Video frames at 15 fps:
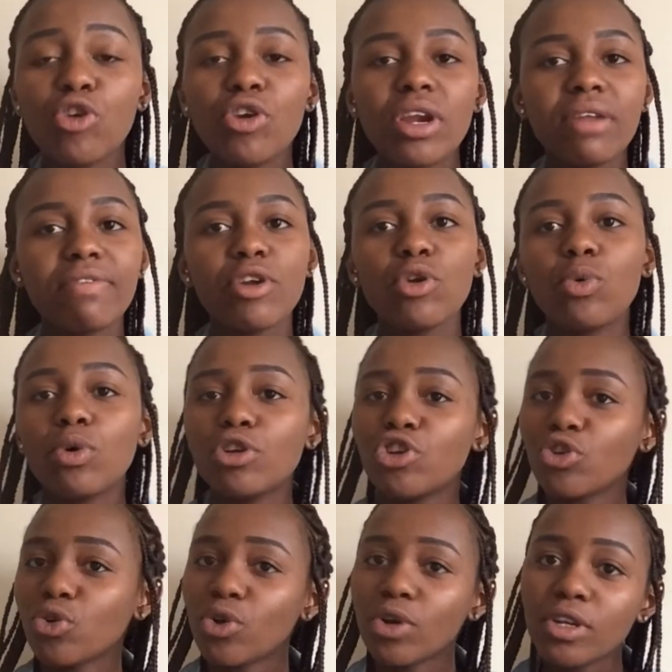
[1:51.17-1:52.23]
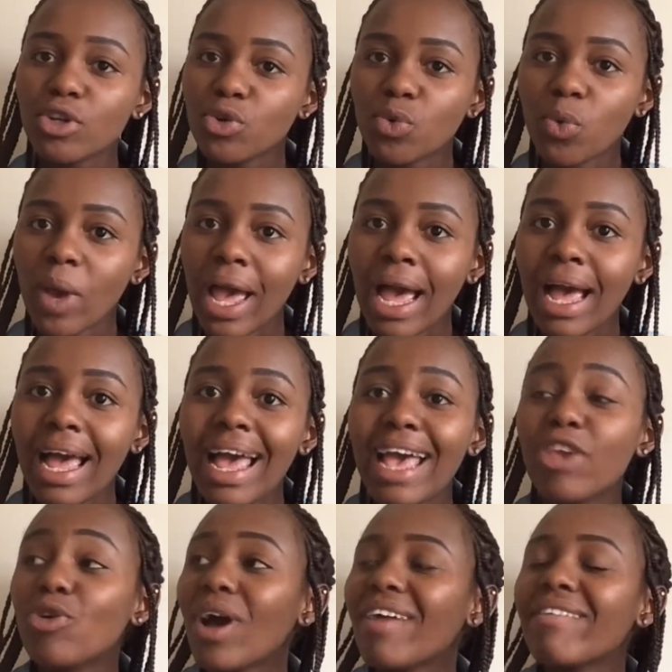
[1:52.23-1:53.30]
you don't even know what you're going to wear
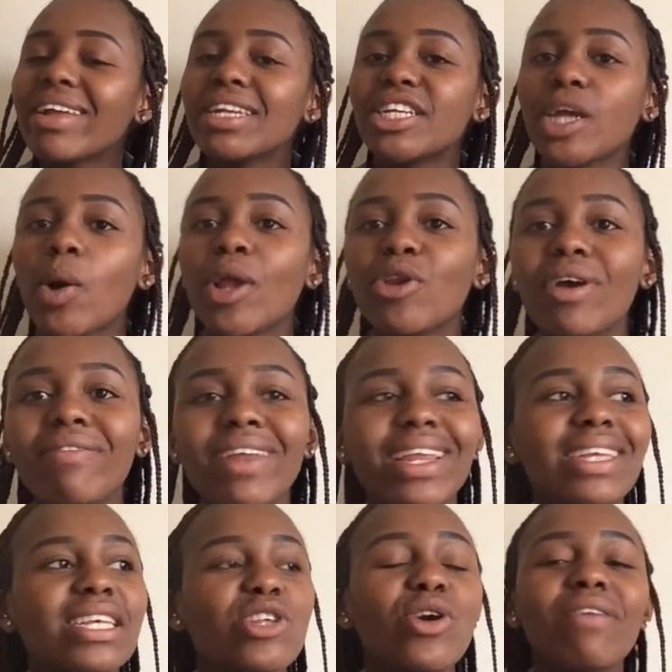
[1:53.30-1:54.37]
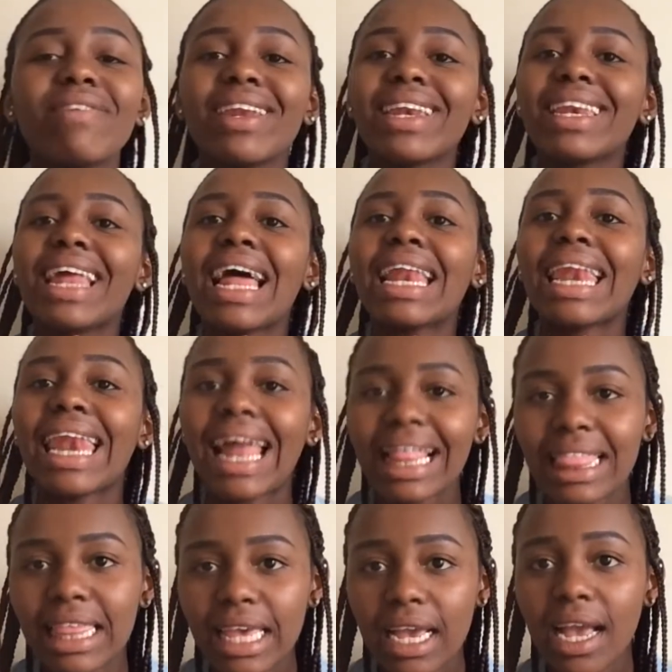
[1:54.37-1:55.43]
you haven't showered you haven't eaten you haven't done
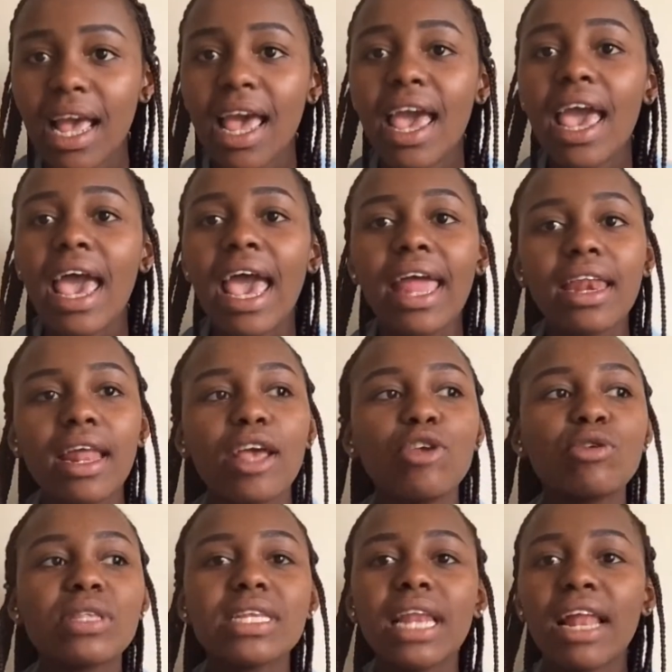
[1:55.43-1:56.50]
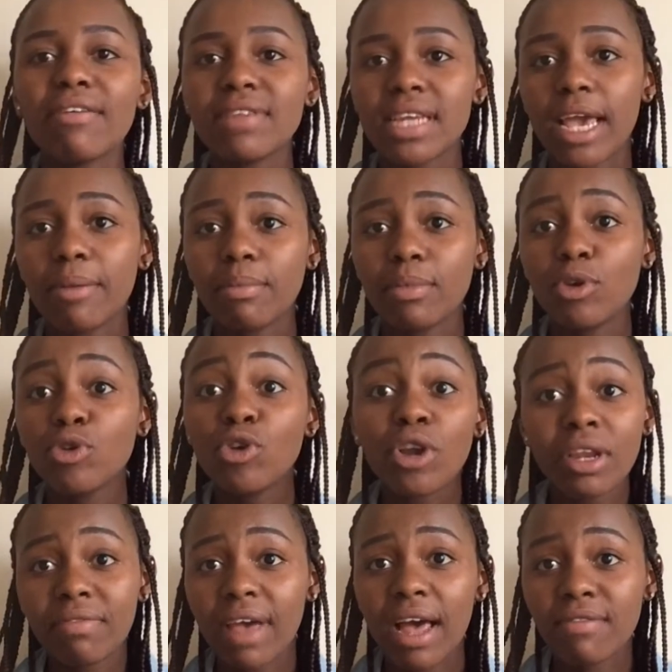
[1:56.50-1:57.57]
nothing and you still have time you
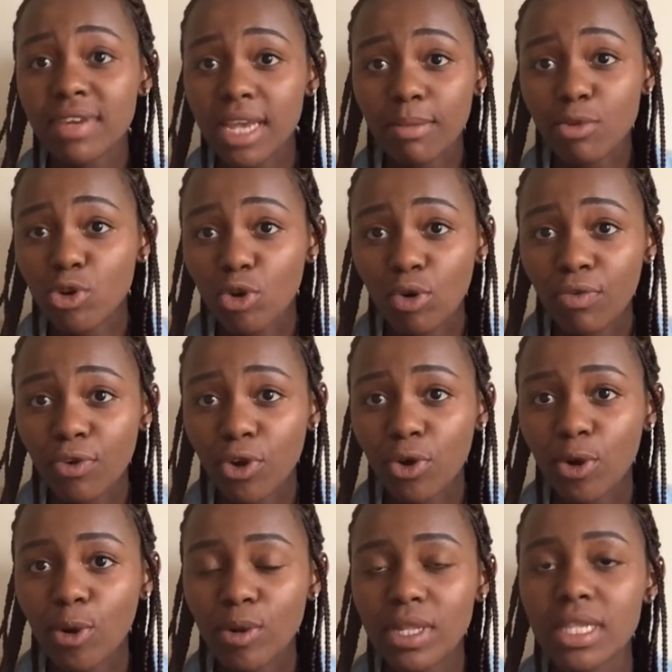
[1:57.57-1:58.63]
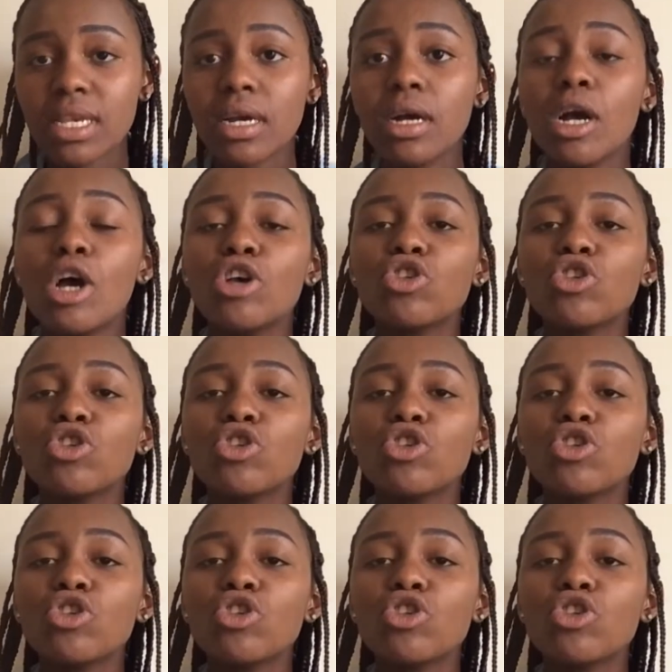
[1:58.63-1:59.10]
don't even have time to look for your clothes here yeah?